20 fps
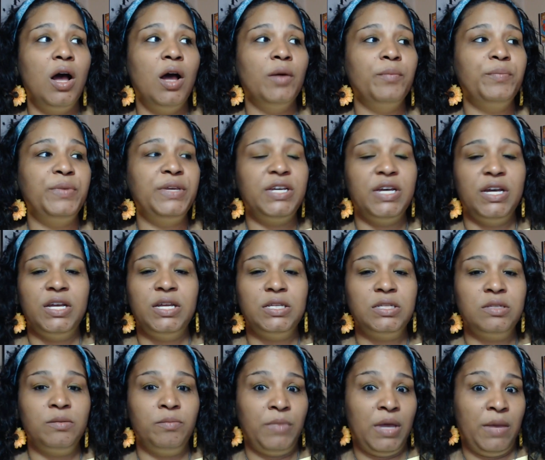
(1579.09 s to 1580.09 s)

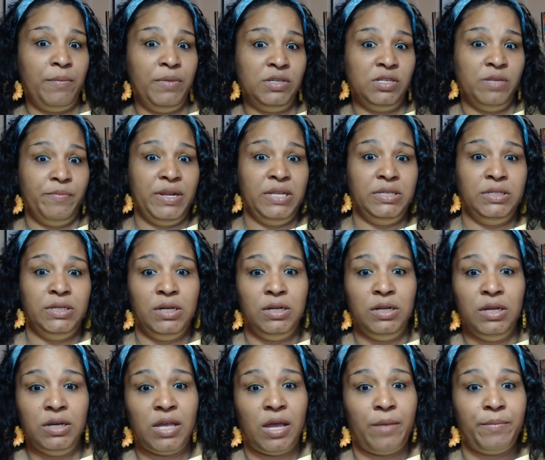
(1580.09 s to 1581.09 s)
because maybe somebody's going to
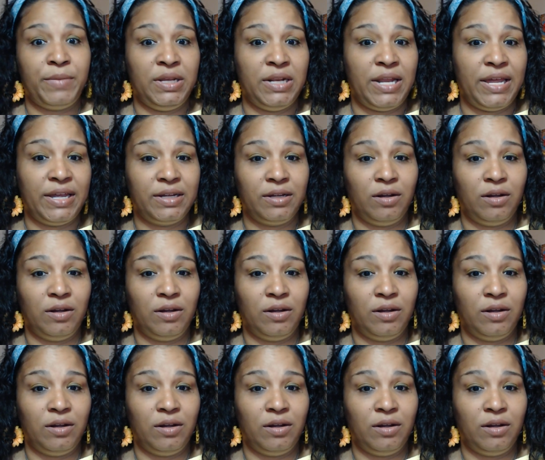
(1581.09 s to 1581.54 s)
look at me like,